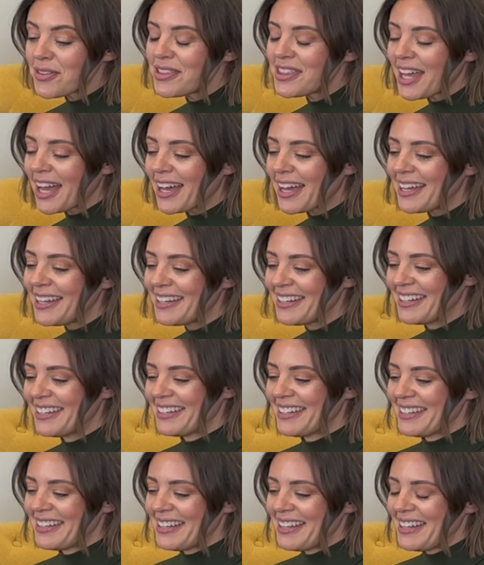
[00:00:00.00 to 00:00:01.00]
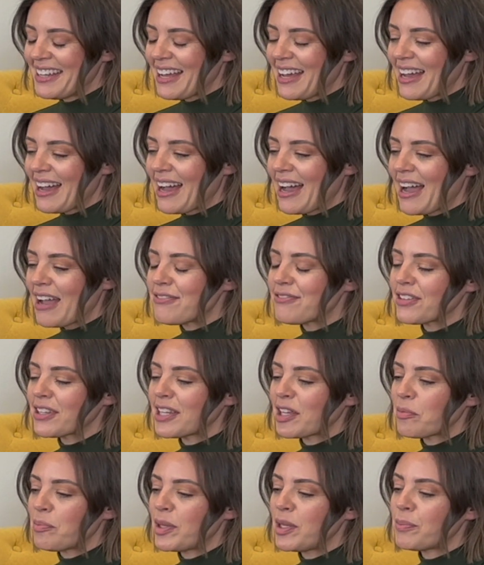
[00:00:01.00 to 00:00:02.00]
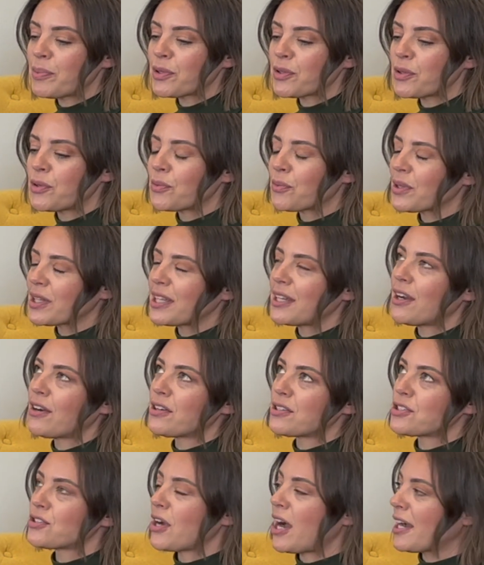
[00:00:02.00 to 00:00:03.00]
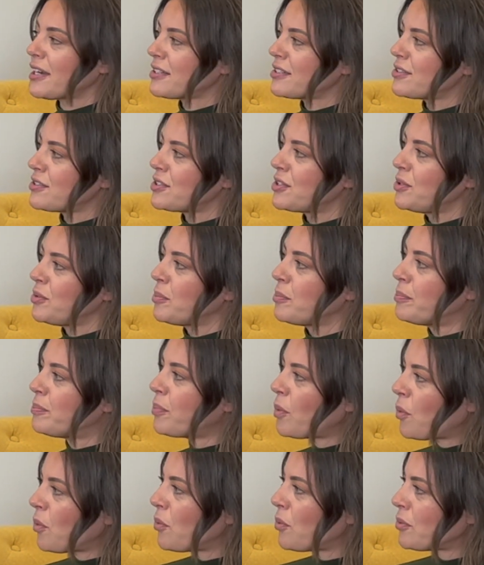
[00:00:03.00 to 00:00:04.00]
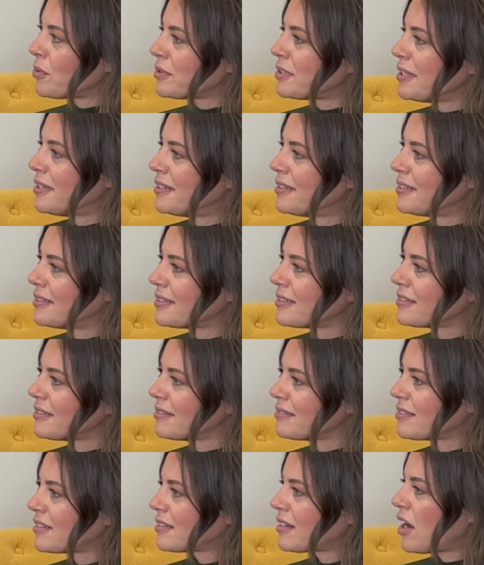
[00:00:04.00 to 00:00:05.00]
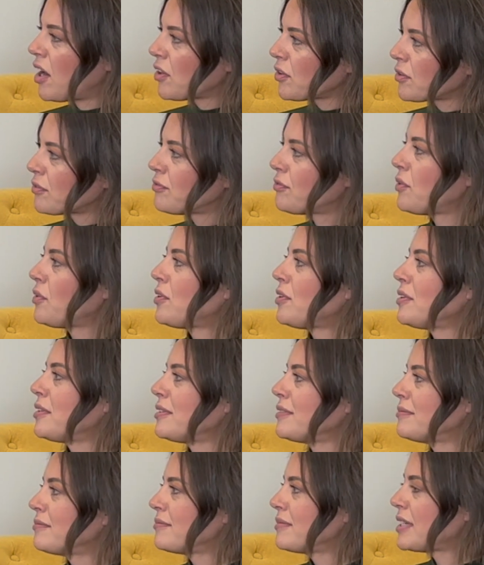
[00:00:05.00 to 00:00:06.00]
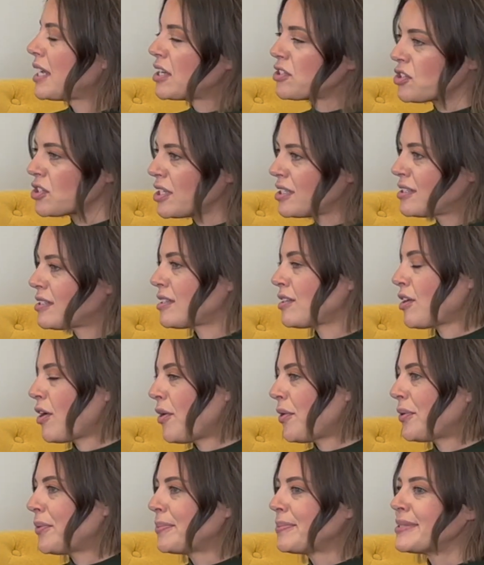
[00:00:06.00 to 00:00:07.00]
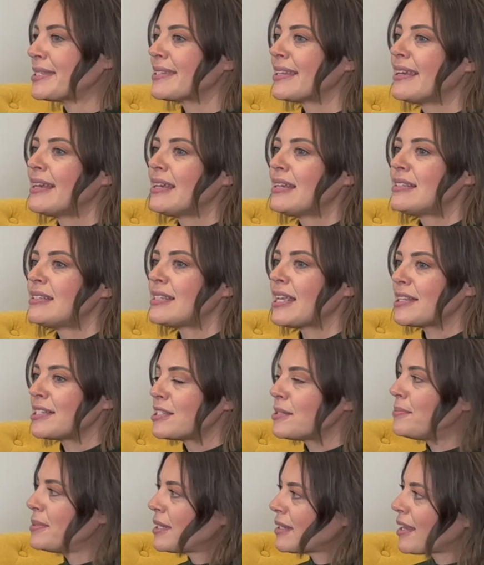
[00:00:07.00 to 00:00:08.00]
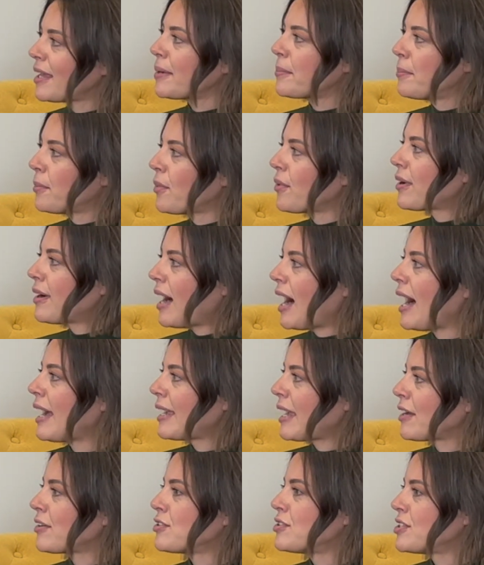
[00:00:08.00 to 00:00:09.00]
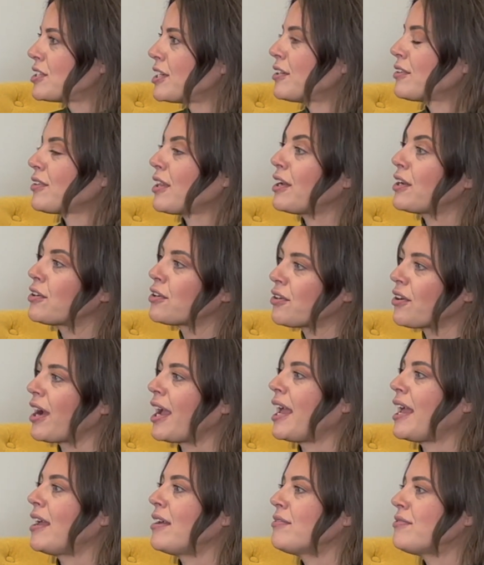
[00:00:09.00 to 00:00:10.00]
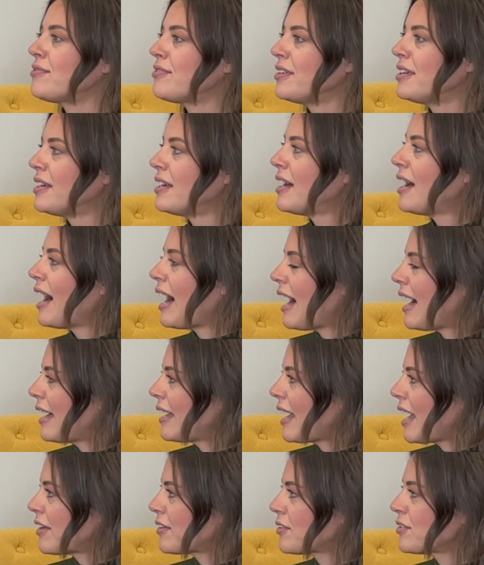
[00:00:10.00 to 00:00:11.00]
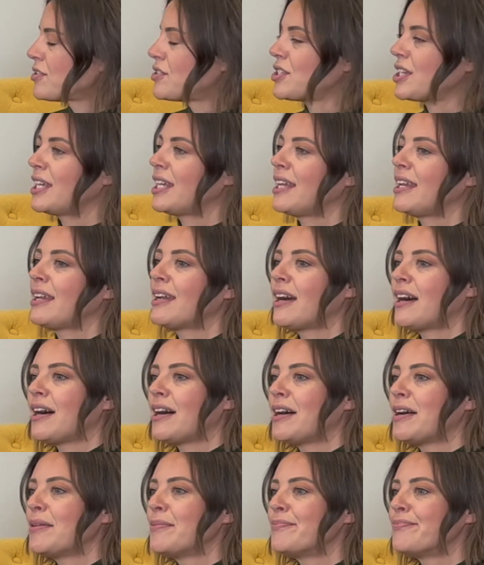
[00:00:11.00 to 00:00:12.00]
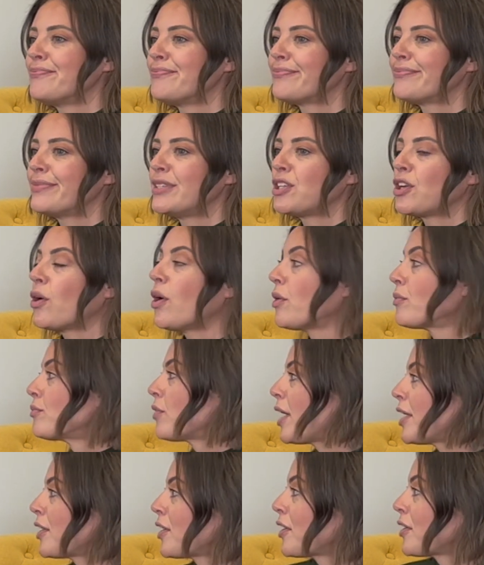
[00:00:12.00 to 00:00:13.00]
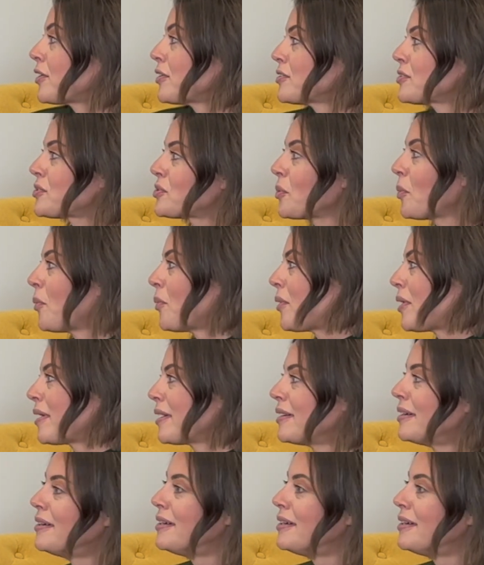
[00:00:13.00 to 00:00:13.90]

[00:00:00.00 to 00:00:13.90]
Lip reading: that I feel like people who really are attracted to bold, colorful kitchens and homes tend to be like more high energy or like crave high energy, are runners or